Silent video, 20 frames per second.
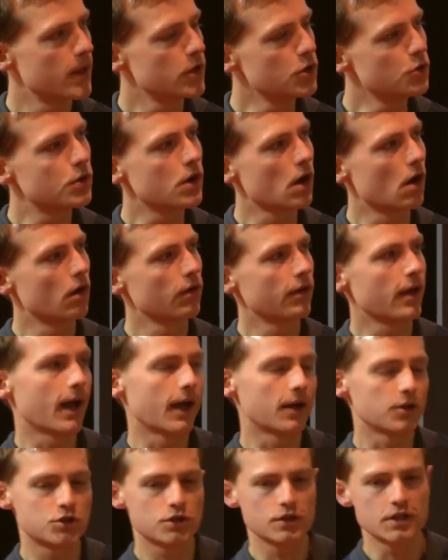you can't
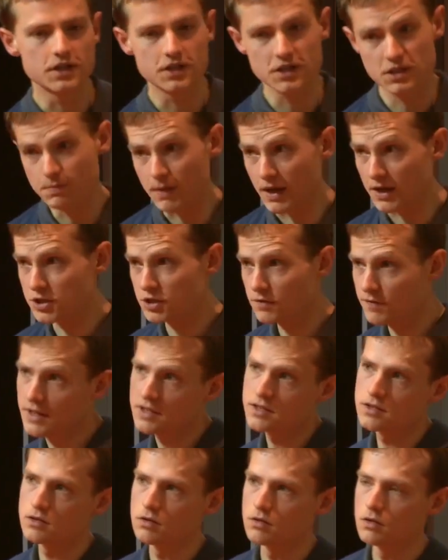actually dispatch
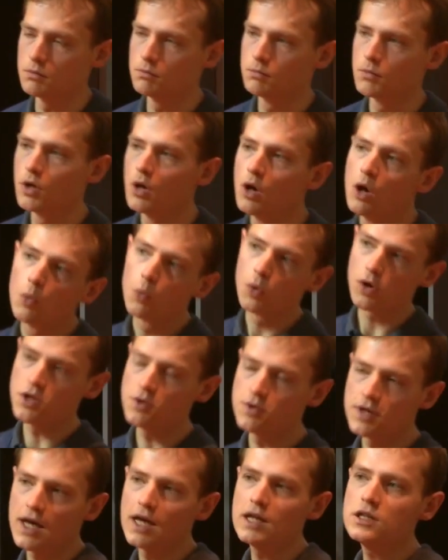events to them. What
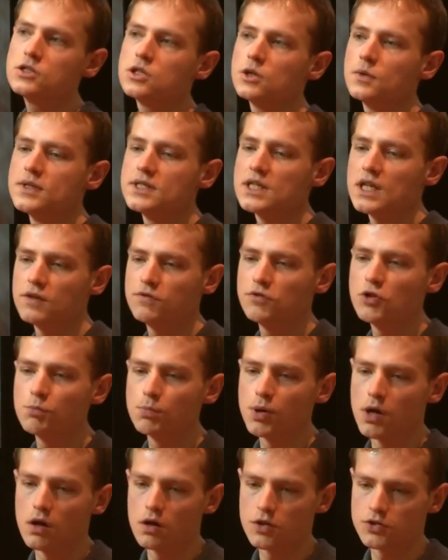you can do is, if you
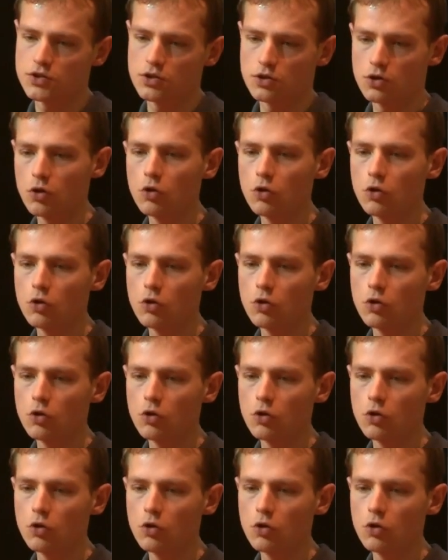passed a